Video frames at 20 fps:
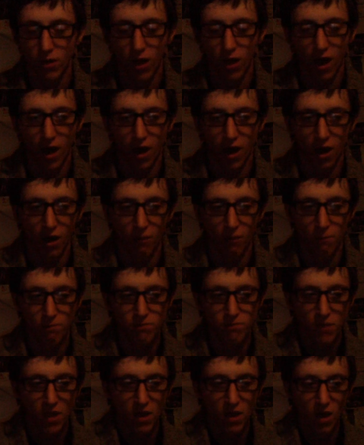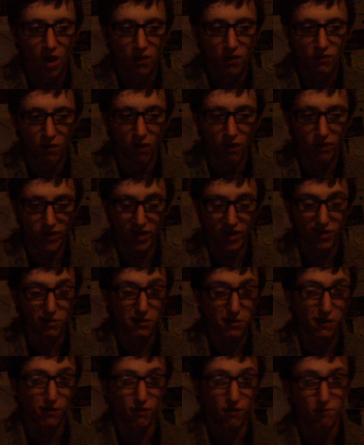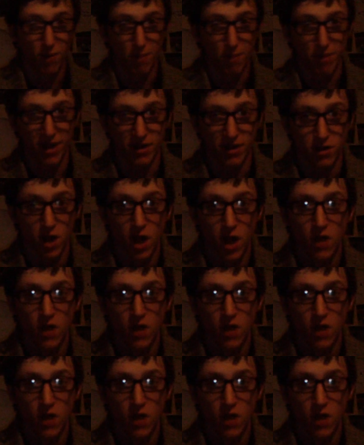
the underneath of my bed.